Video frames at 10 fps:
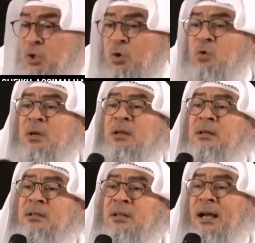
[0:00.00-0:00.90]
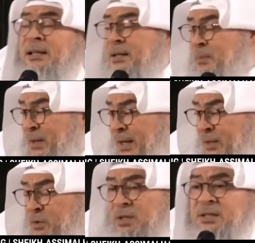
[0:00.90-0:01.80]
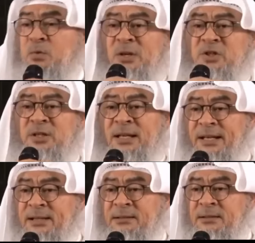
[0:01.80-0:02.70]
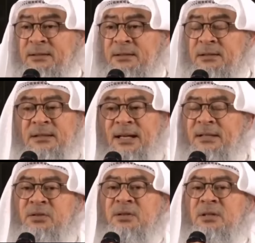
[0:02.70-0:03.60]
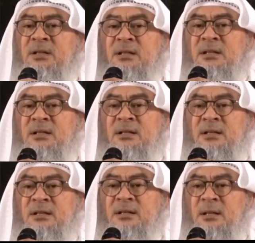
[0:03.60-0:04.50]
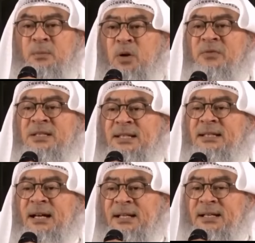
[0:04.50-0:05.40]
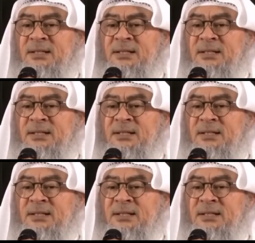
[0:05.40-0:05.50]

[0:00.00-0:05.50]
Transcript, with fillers: So I replied to this question again that the Prophet said,